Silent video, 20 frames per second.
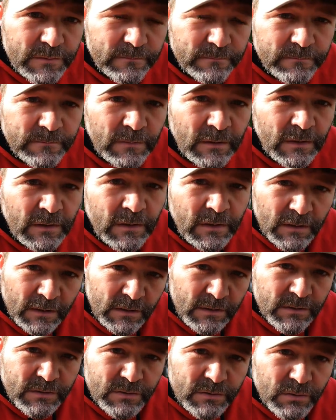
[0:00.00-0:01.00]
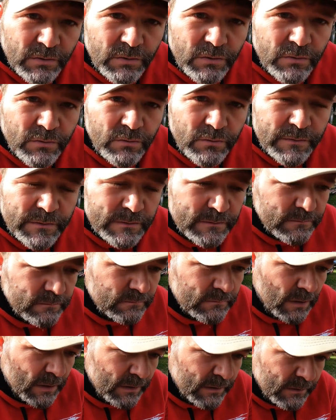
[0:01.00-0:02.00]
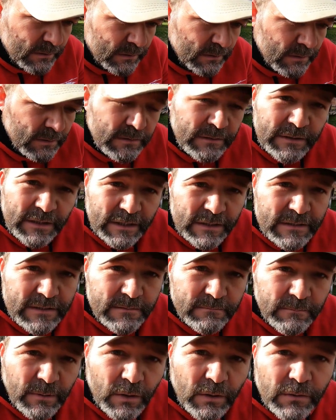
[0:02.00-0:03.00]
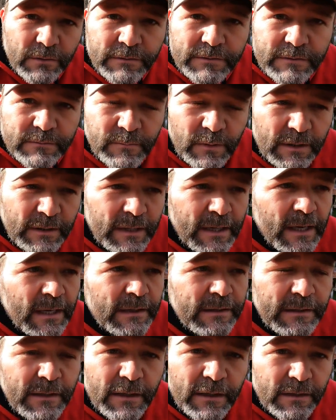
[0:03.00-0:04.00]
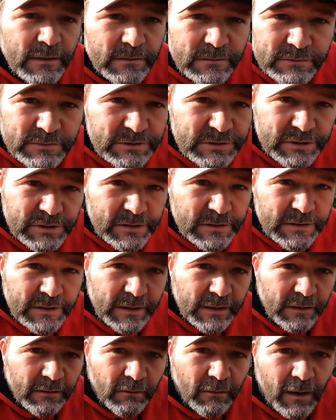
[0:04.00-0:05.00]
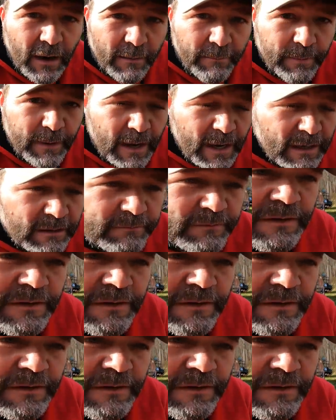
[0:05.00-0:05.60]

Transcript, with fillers: some screws and nuts and bolts and whatnot in there and shook the crap out